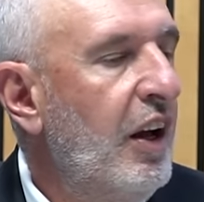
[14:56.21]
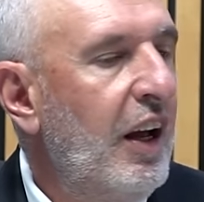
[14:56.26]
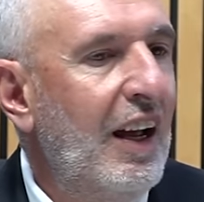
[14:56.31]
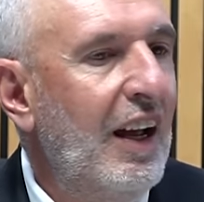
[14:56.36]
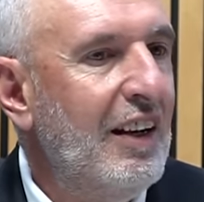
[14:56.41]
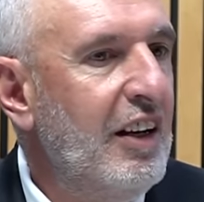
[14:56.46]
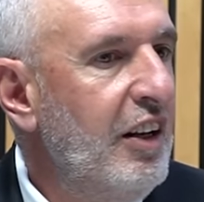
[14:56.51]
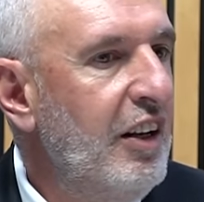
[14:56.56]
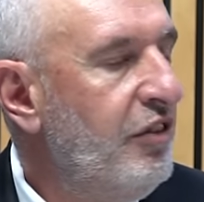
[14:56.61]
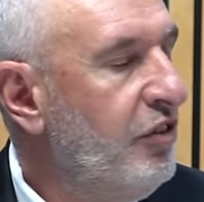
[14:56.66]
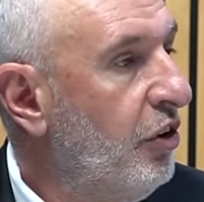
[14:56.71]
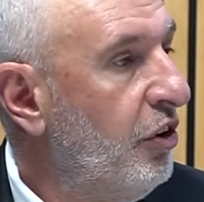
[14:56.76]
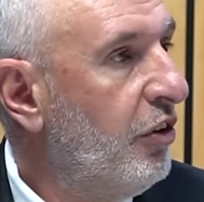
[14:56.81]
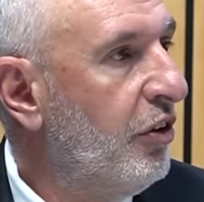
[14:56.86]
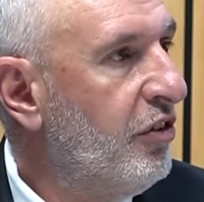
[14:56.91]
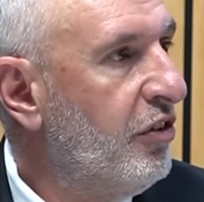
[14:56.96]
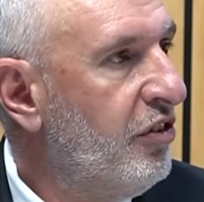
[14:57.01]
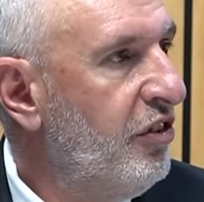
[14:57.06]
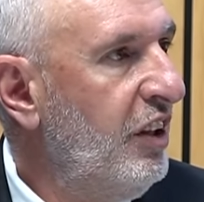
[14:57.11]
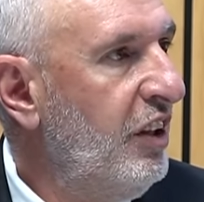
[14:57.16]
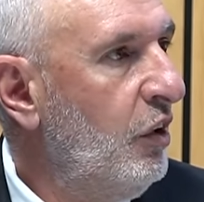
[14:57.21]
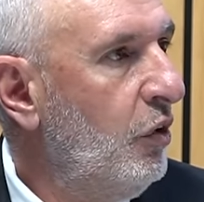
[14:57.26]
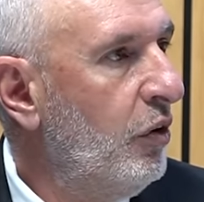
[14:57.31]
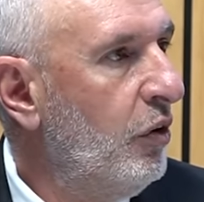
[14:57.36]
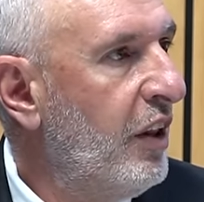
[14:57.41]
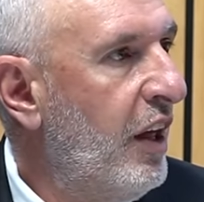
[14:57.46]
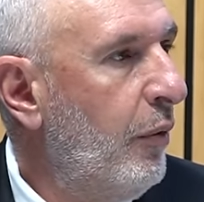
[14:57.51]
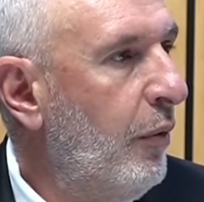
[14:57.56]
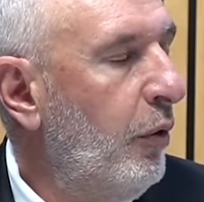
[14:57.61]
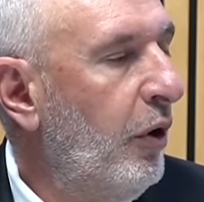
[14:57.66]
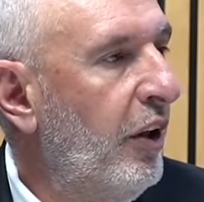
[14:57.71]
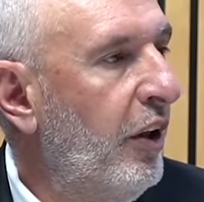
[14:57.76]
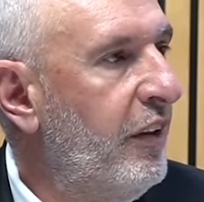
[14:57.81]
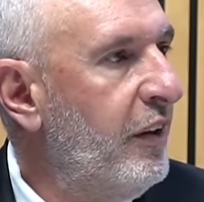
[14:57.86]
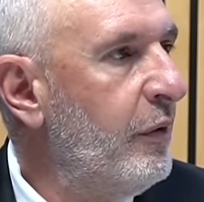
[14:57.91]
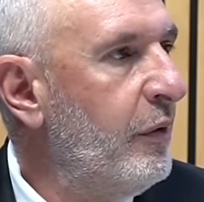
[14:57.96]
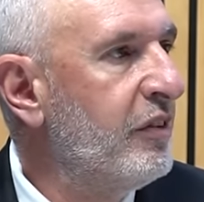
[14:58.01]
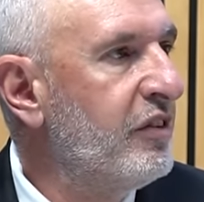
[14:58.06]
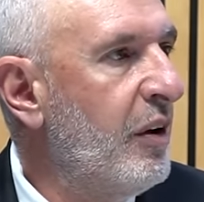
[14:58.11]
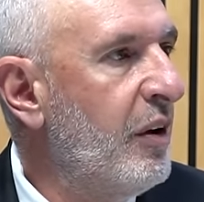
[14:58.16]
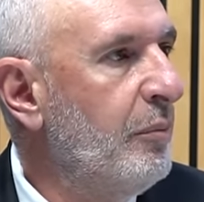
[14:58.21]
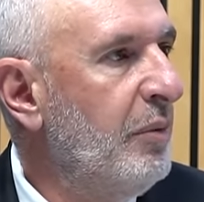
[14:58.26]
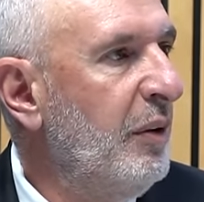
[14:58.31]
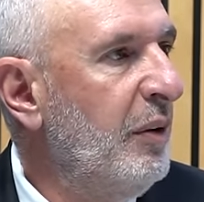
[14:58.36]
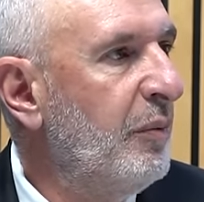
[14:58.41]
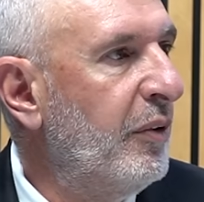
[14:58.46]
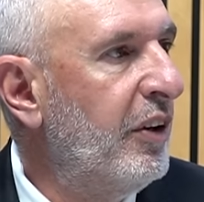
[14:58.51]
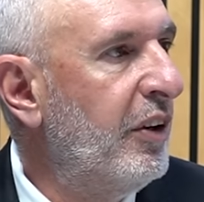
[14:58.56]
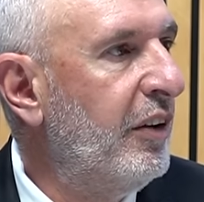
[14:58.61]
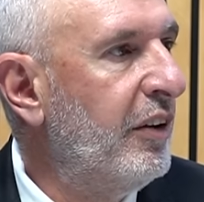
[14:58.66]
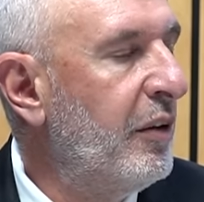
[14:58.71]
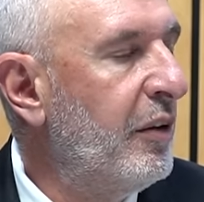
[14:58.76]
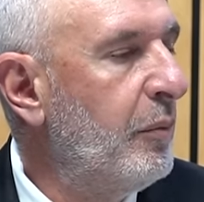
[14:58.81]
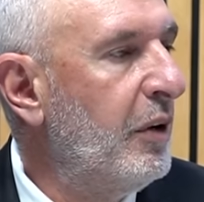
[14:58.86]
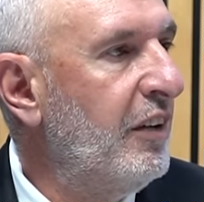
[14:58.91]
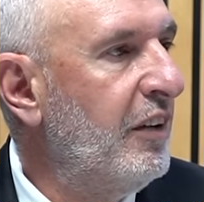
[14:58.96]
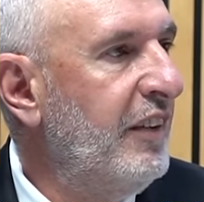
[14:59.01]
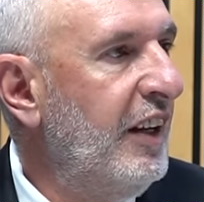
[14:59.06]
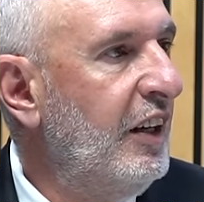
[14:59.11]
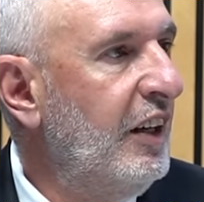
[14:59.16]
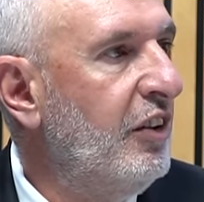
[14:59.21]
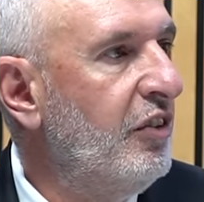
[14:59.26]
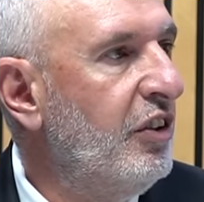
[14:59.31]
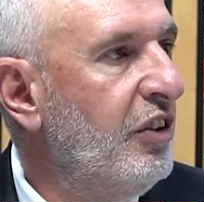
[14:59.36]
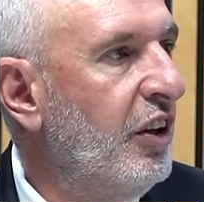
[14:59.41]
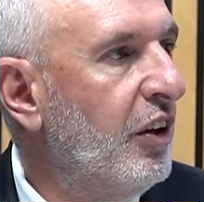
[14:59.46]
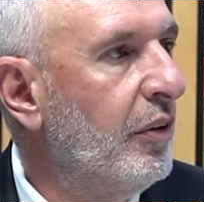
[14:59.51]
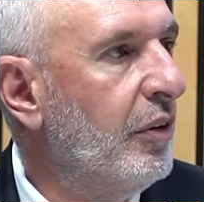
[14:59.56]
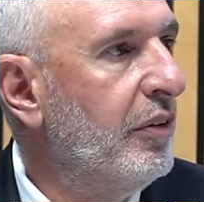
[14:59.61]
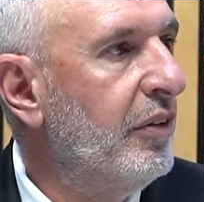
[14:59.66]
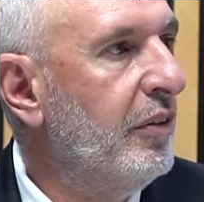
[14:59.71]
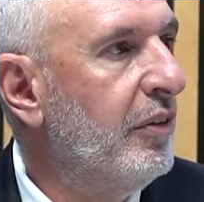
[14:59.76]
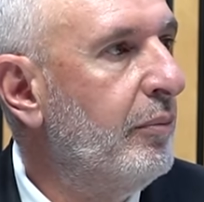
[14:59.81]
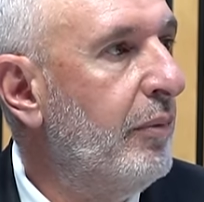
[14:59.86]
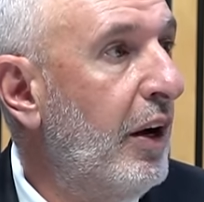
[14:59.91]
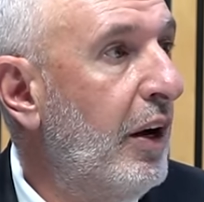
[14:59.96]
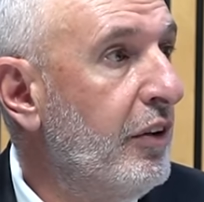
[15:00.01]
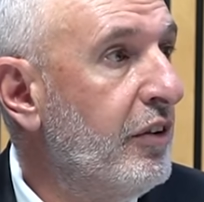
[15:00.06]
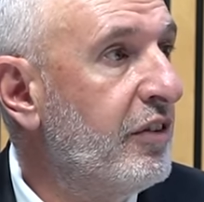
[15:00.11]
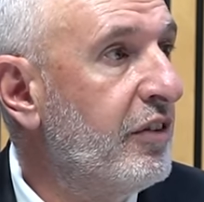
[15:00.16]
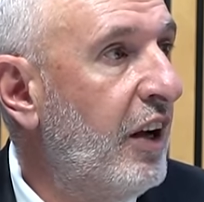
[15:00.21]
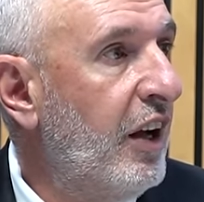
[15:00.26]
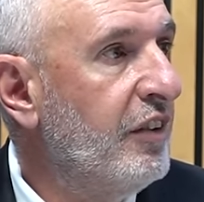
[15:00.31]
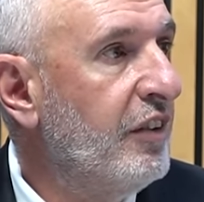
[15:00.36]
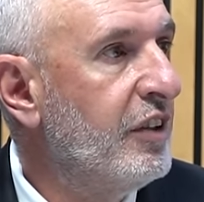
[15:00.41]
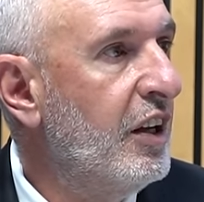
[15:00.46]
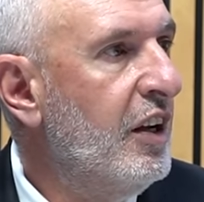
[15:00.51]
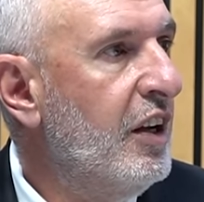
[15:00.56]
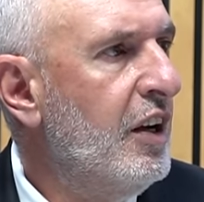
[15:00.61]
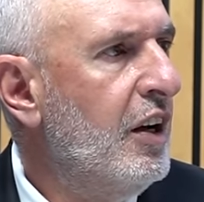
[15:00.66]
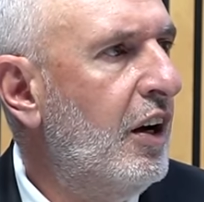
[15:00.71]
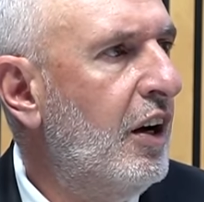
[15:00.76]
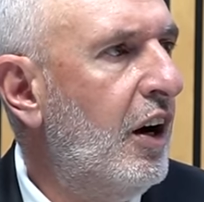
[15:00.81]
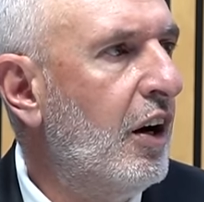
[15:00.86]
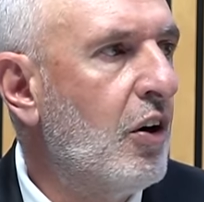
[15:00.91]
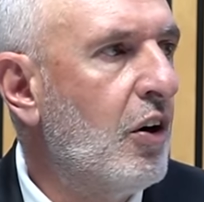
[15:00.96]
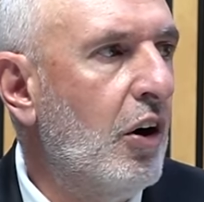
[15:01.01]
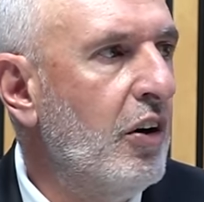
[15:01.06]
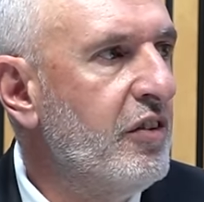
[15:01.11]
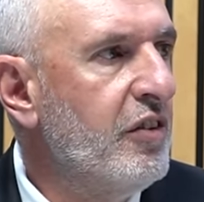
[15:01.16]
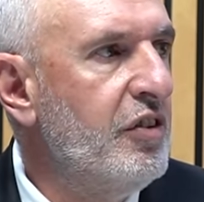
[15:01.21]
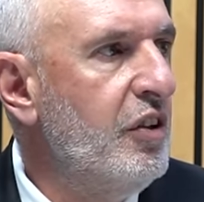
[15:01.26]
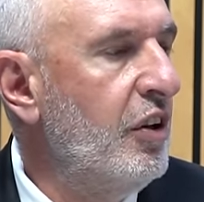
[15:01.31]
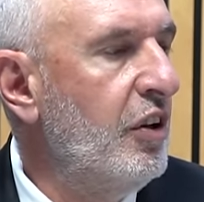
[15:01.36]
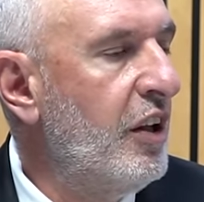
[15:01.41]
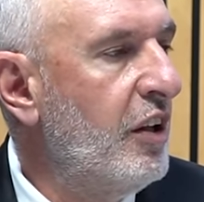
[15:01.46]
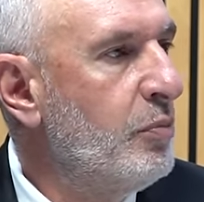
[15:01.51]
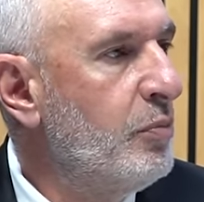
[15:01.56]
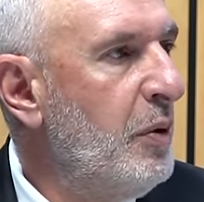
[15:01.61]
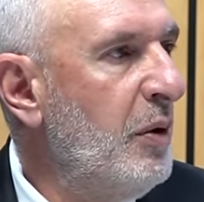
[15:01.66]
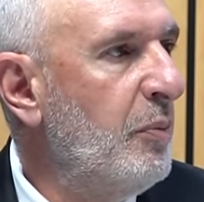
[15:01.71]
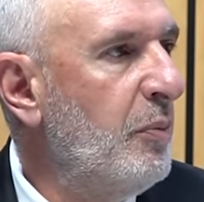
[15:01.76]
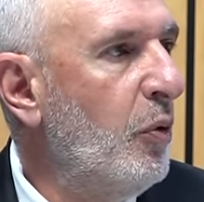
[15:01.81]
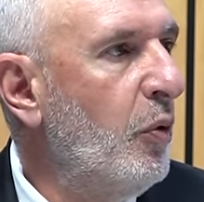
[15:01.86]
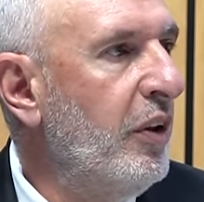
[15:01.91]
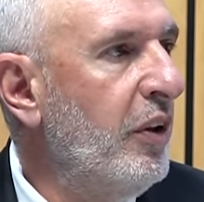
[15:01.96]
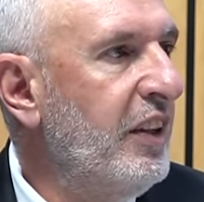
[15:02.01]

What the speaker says: At least you could see who they were, and there were some people with a bit of energy on both sides. I can't see who those people with